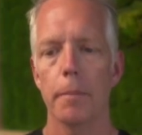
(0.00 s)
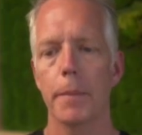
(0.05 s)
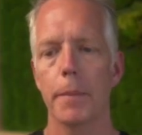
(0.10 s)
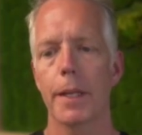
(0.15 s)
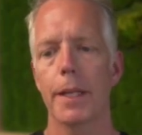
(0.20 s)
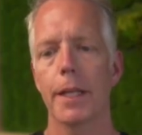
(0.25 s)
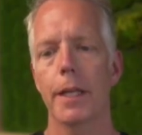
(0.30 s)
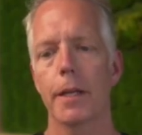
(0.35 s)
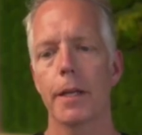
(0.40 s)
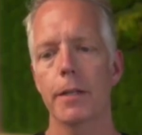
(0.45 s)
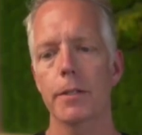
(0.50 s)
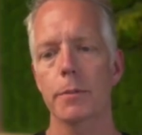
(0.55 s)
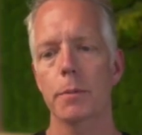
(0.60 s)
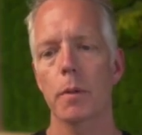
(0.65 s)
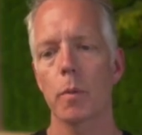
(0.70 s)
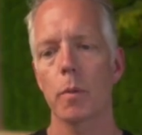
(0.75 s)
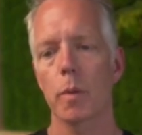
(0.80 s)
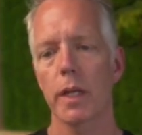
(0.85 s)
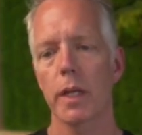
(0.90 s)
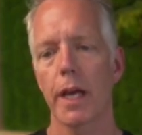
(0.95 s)
but here's
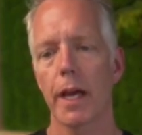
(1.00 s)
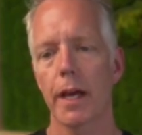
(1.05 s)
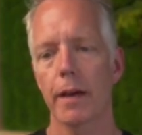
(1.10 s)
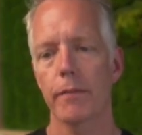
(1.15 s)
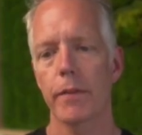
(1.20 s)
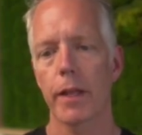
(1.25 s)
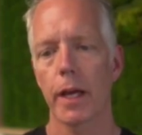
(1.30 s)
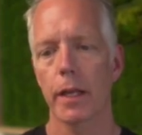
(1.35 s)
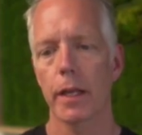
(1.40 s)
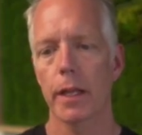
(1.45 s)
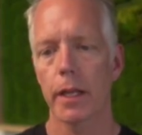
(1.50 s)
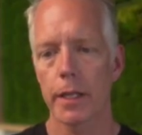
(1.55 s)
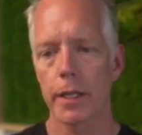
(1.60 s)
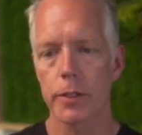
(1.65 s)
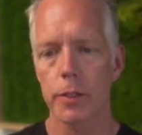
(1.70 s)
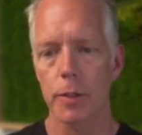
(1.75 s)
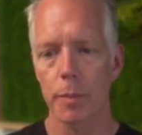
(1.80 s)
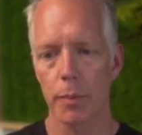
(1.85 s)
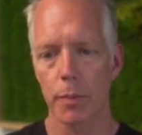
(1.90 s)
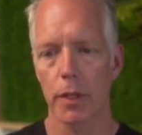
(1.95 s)
where we have that
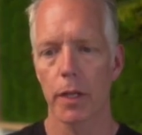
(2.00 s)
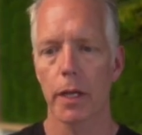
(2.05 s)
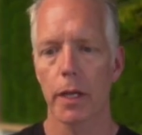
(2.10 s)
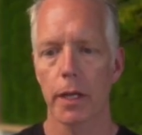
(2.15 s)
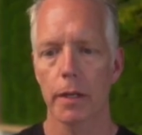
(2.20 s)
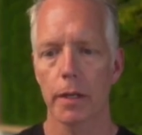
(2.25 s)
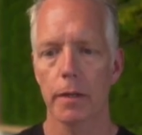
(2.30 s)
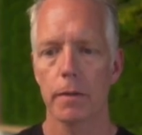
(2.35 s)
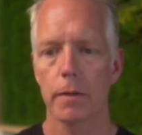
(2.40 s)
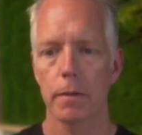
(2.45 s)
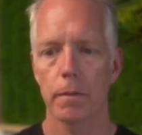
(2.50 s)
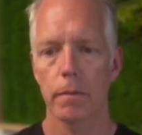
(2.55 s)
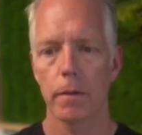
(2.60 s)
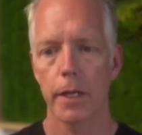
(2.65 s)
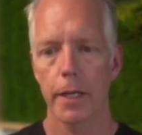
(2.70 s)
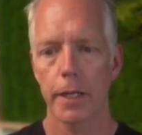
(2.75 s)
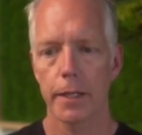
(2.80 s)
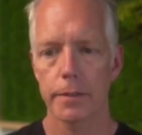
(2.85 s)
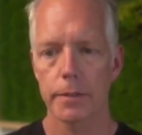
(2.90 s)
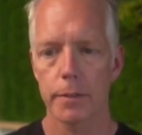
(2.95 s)
interplay,
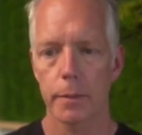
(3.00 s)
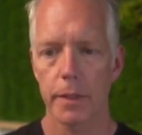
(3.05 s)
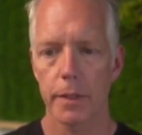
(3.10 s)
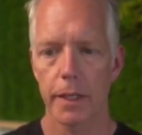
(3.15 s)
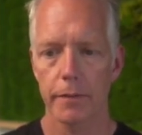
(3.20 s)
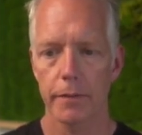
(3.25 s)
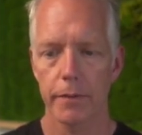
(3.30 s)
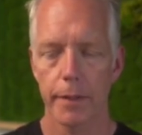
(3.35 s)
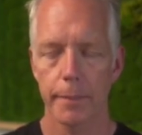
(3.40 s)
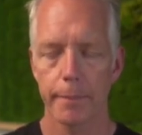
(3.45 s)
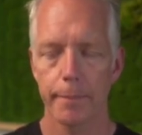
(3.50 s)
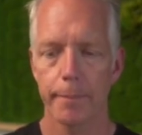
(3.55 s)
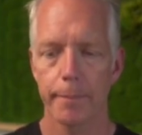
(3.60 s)
right? So we have